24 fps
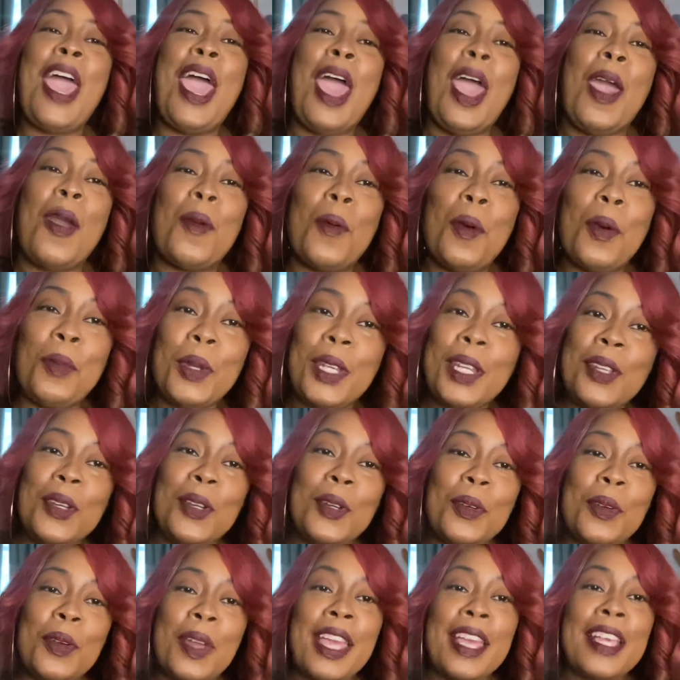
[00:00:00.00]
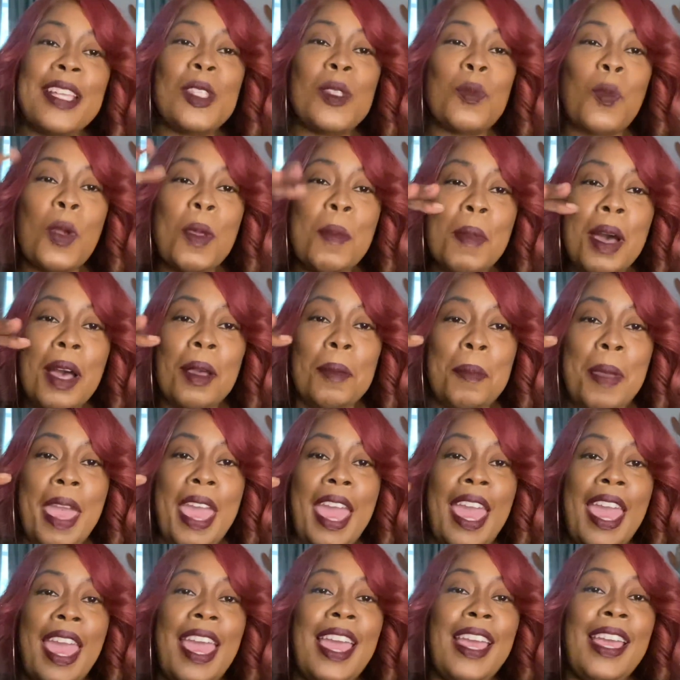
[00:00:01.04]
And what we do is we
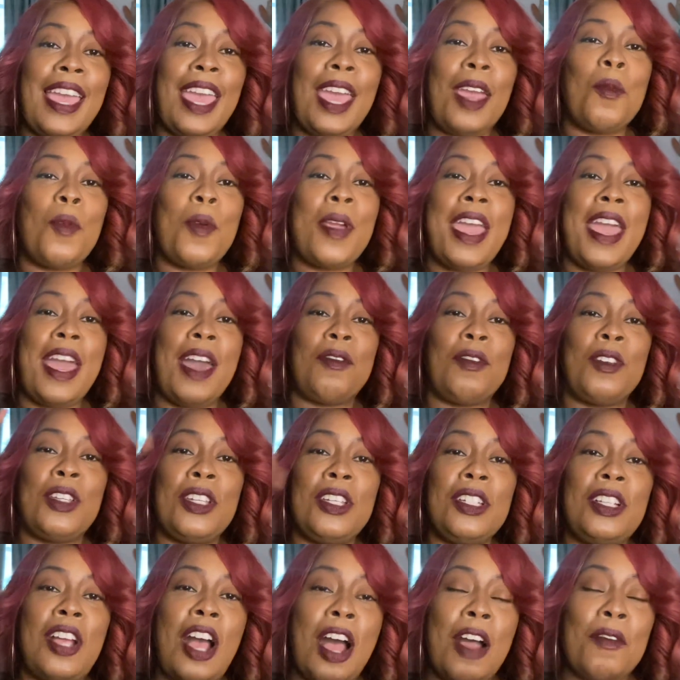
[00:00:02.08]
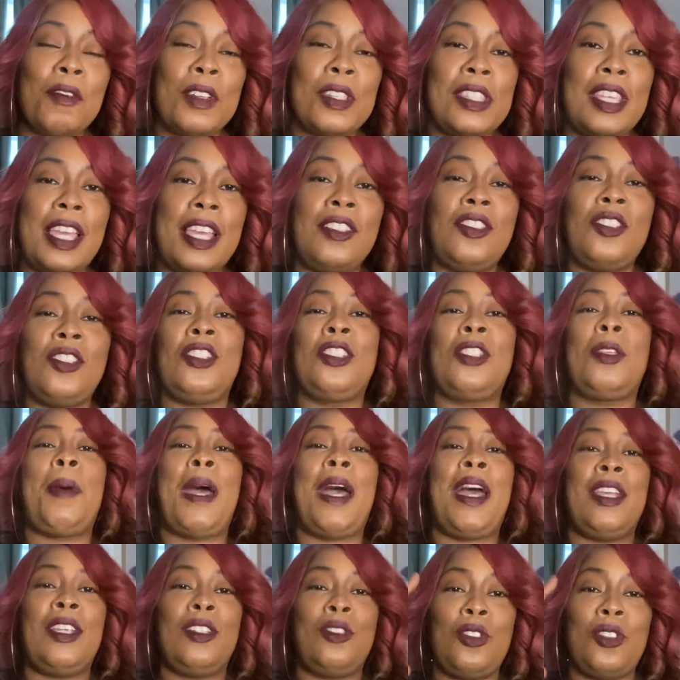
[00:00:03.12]
mukbang and we have good conversations
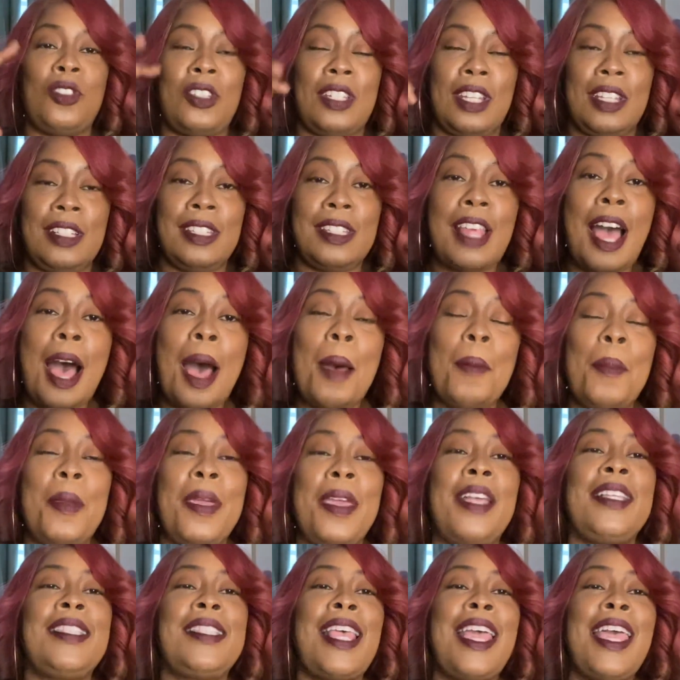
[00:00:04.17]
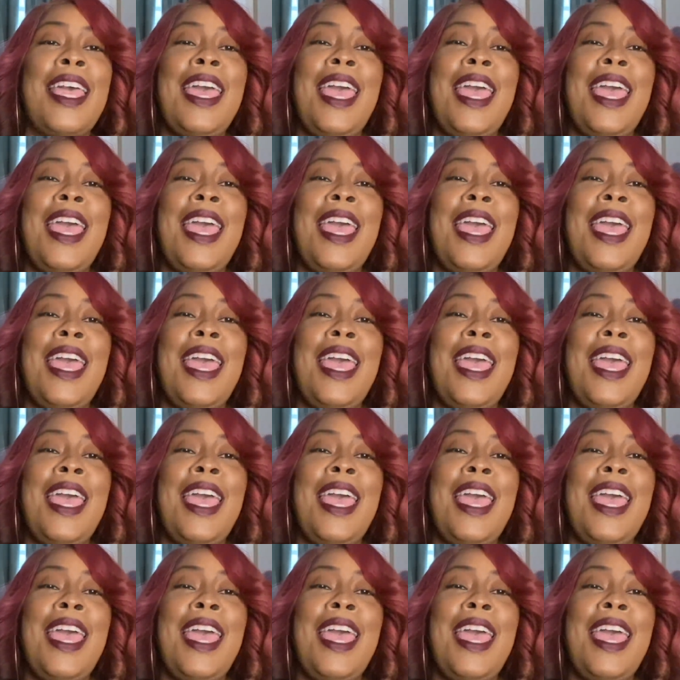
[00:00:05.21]
about interesting topics.